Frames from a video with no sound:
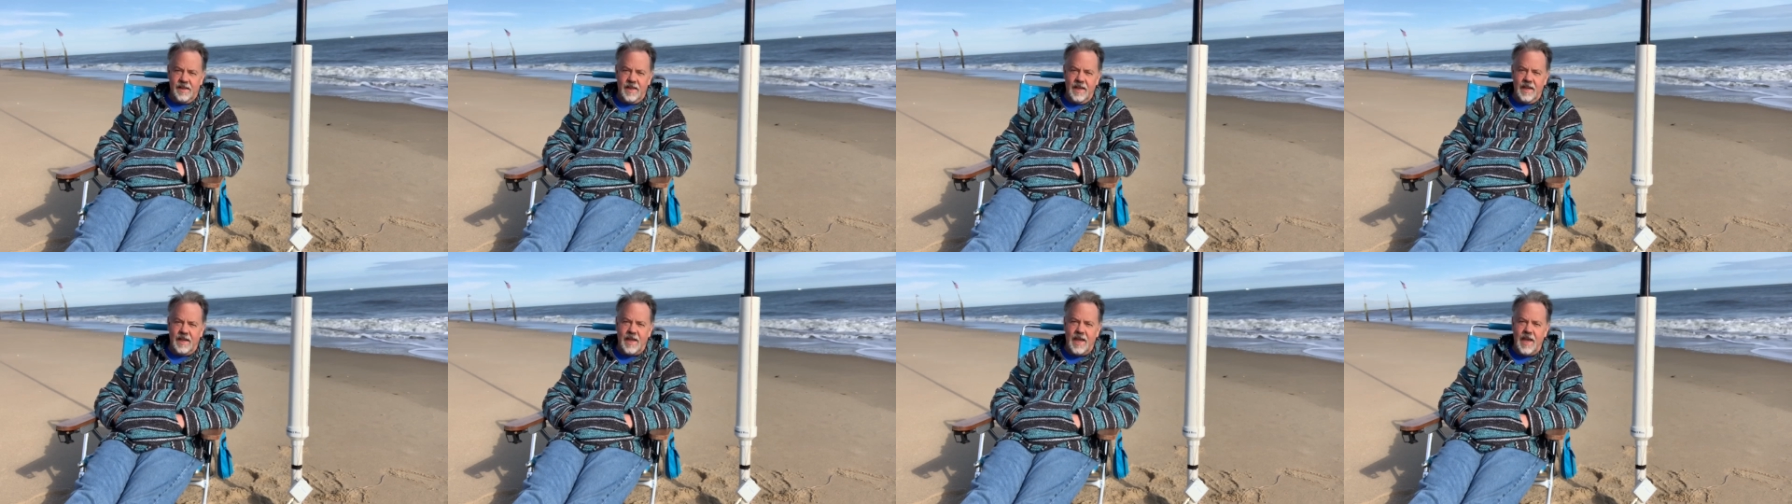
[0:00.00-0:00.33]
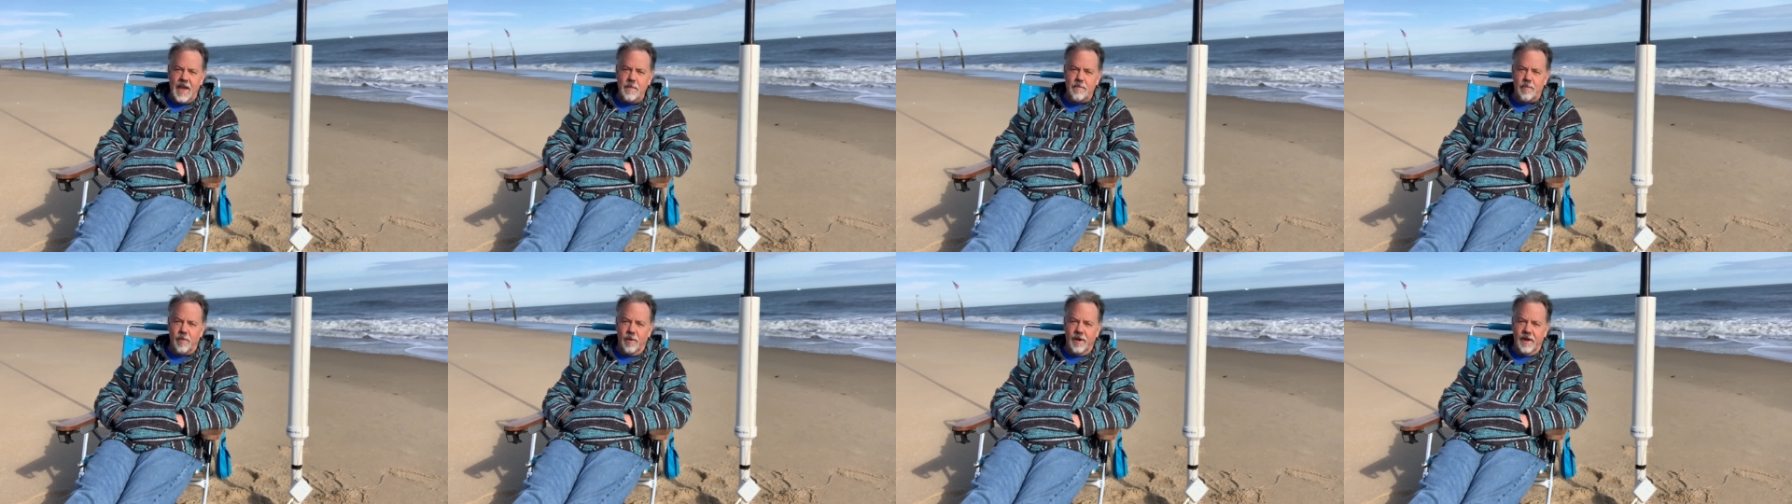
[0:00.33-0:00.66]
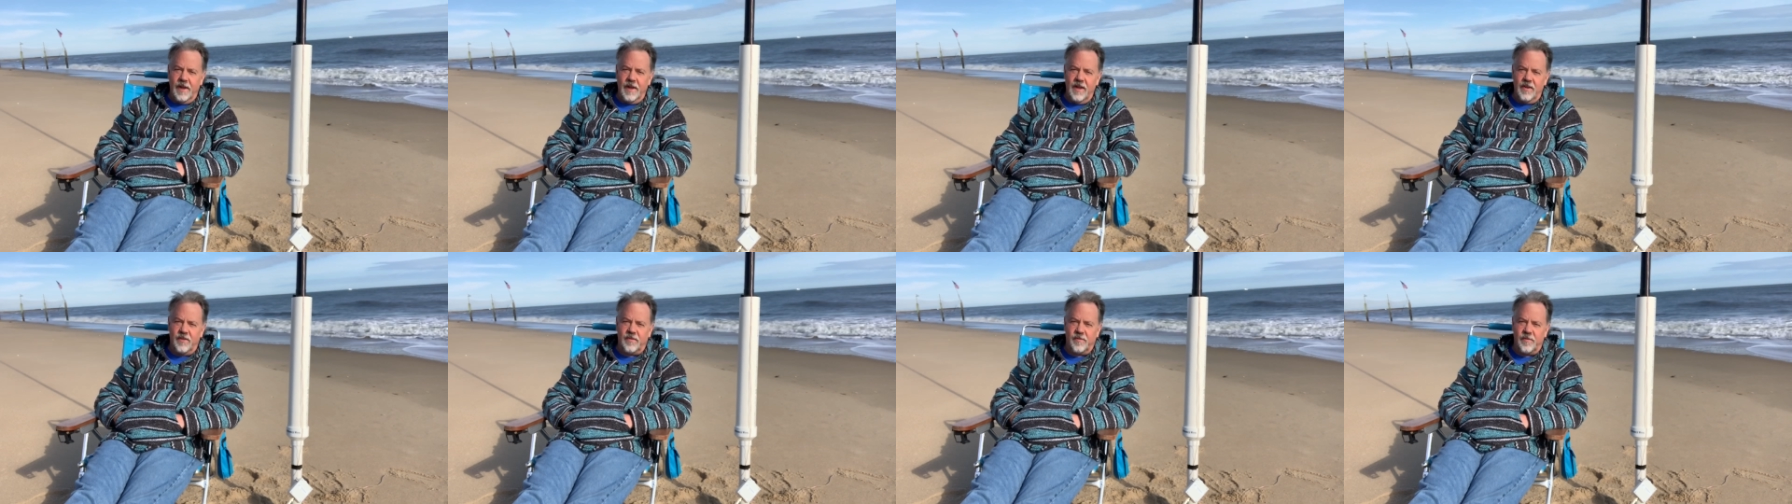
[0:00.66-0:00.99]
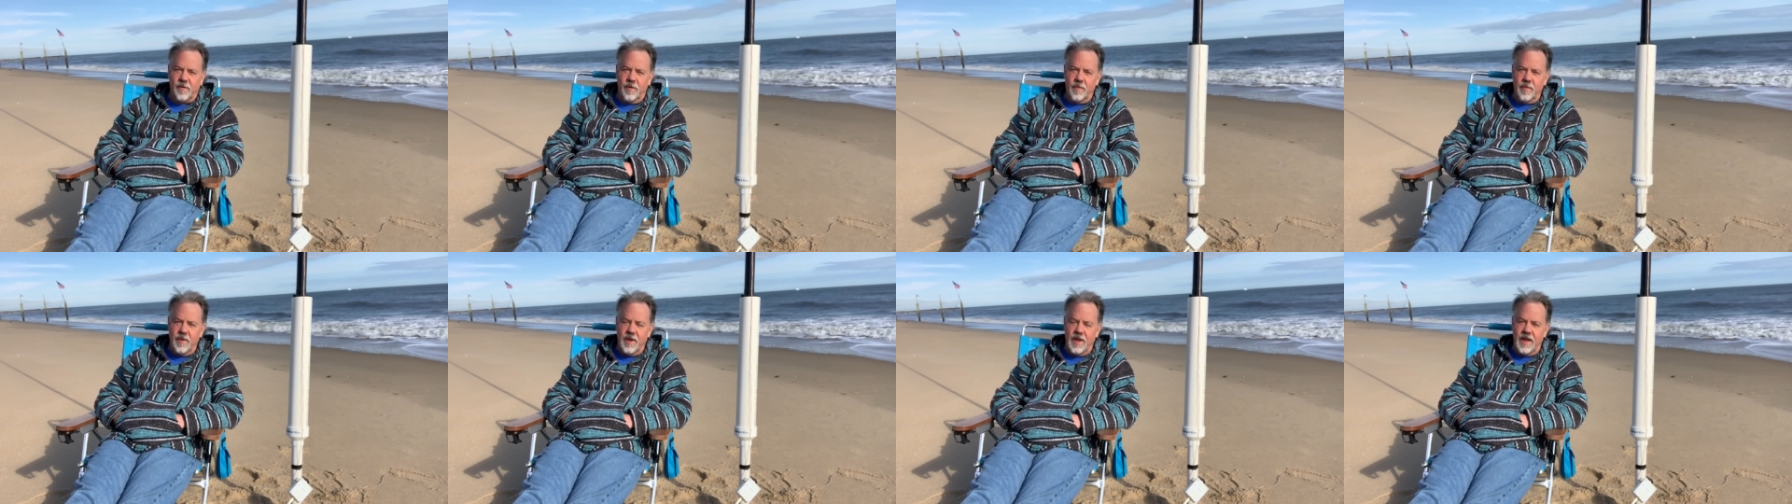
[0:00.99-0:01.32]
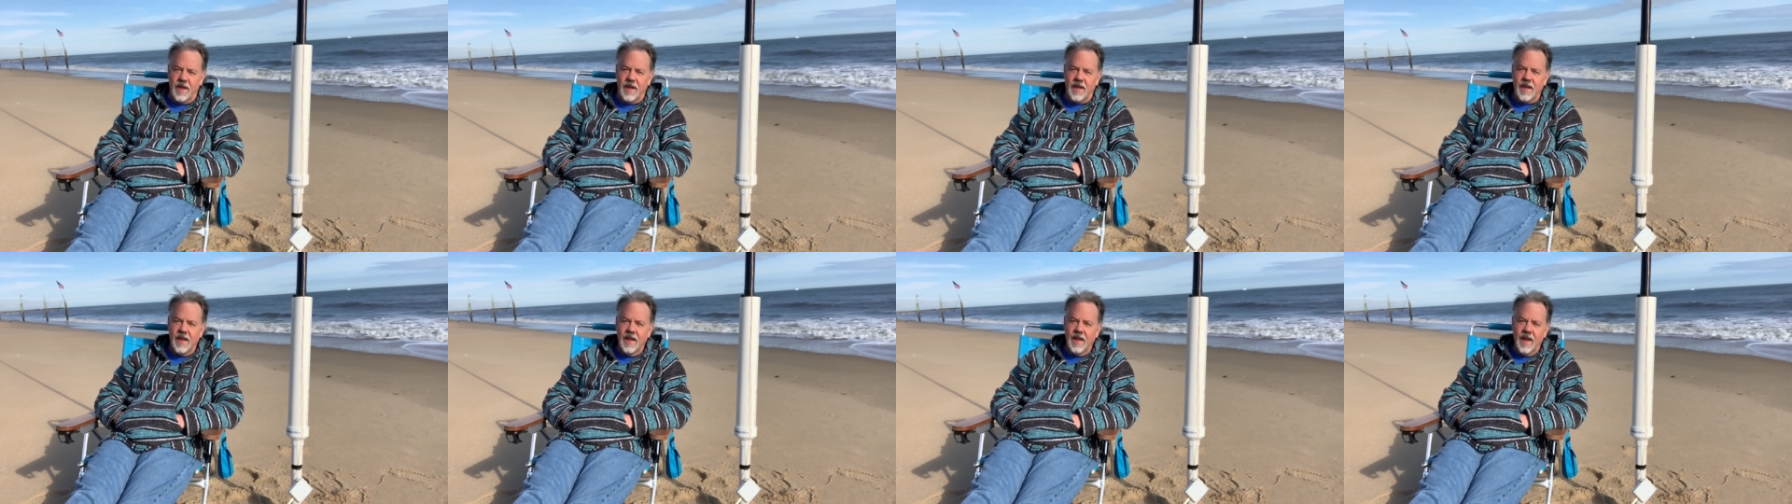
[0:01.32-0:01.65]
the keeper list for
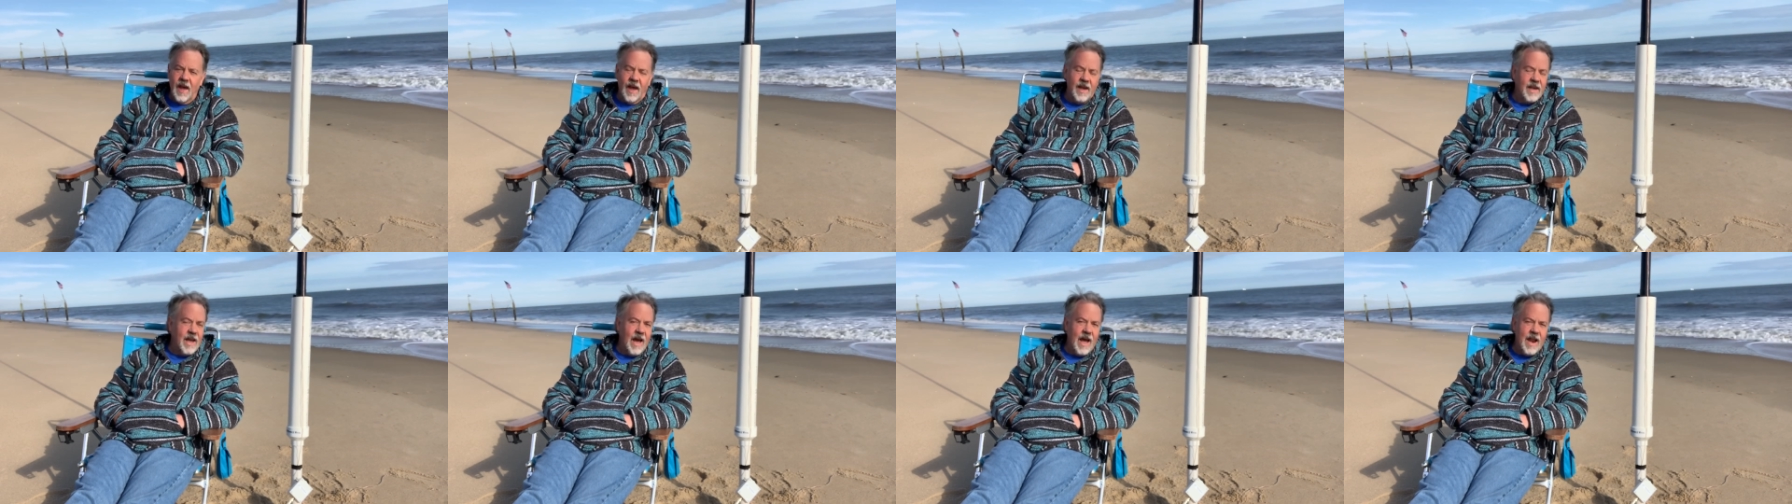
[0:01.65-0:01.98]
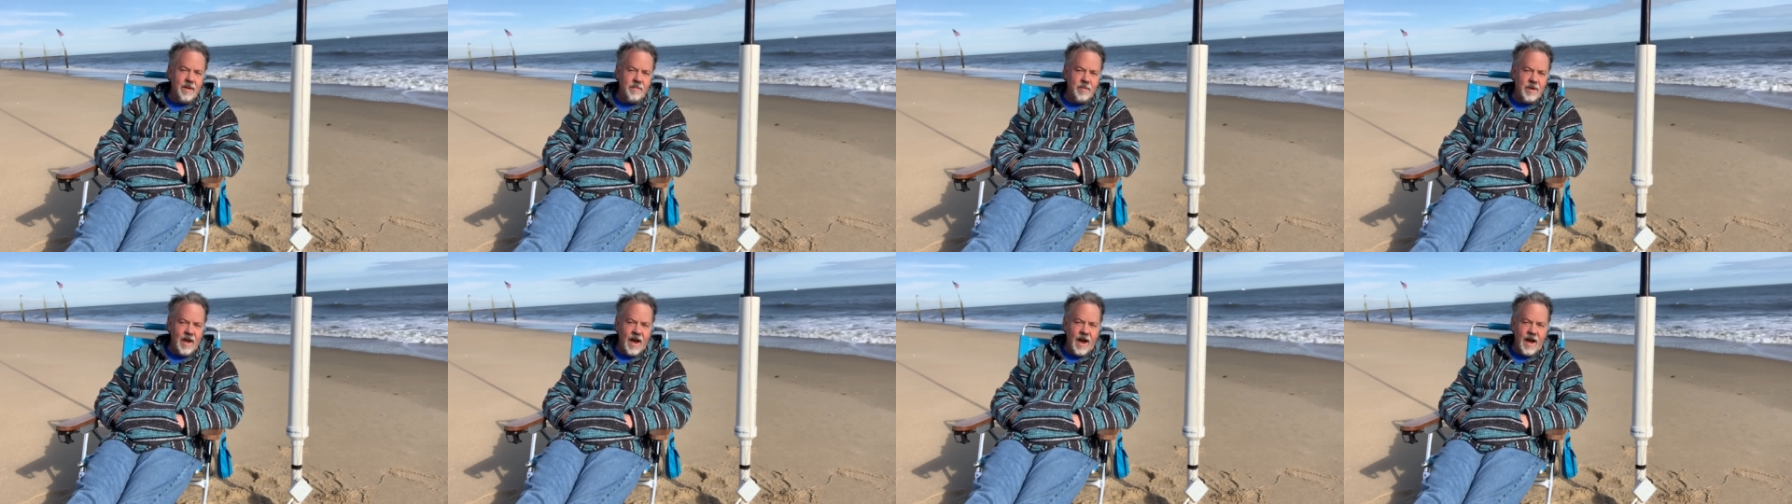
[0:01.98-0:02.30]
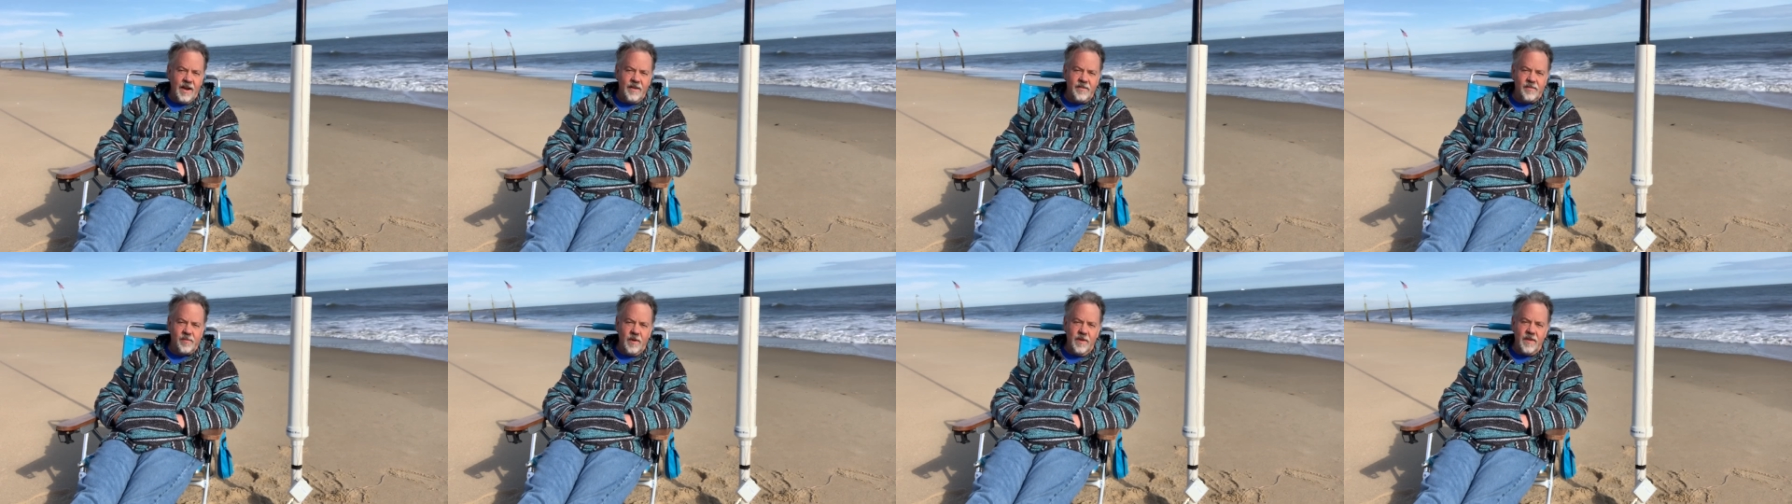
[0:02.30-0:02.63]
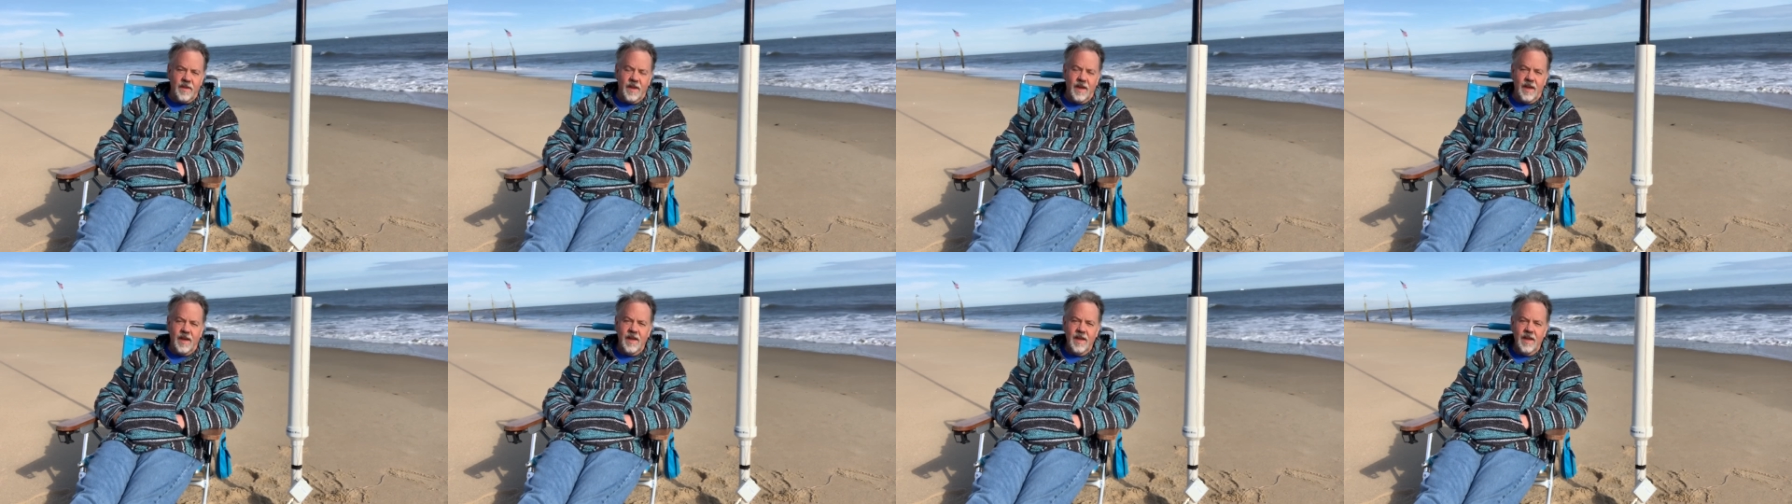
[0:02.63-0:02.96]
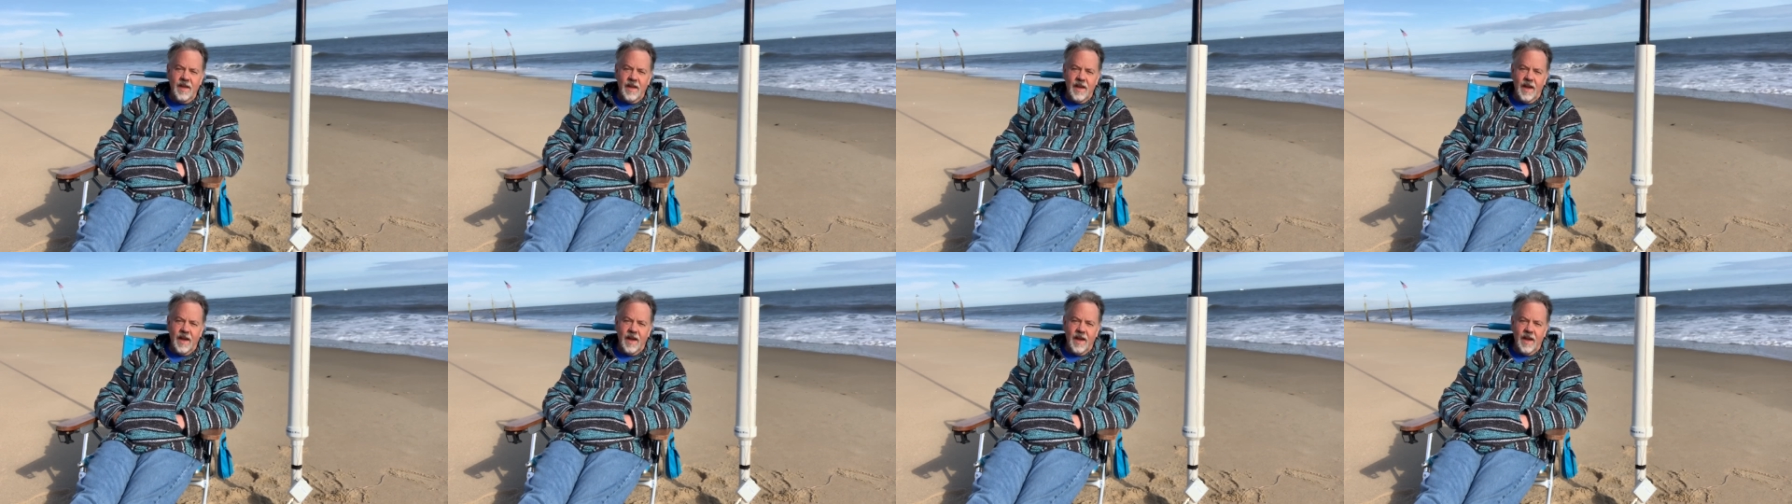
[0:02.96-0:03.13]
me. I got to be honest with you.